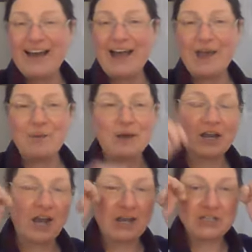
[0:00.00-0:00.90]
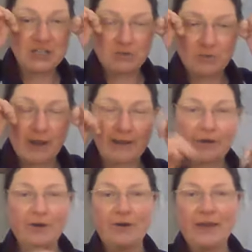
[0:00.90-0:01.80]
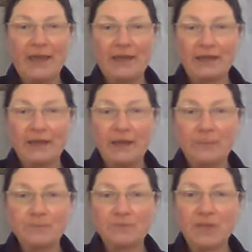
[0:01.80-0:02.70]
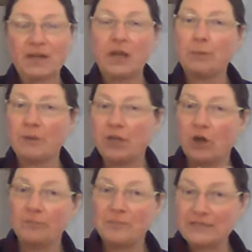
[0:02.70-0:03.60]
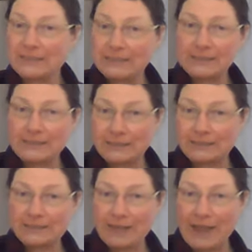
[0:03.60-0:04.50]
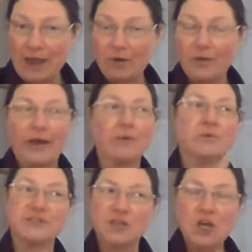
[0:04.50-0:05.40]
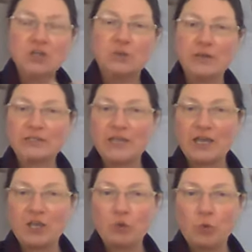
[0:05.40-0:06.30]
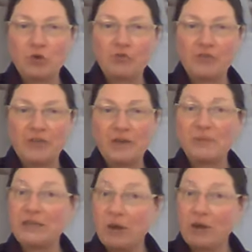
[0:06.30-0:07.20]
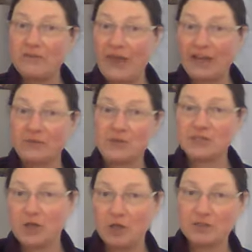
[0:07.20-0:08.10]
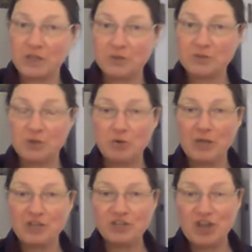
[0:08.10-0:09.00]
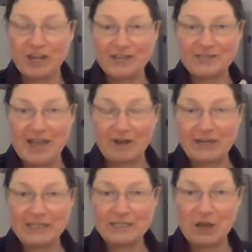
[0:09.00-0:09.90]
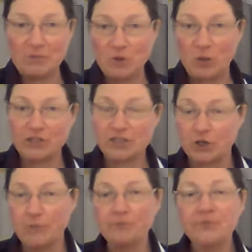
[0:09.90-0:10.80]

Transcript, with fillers: I am a content writer at a, at a company called Mystic Sense now. I was doing psychic work for them, and now I've added this also, so you can check us out anytime you want to.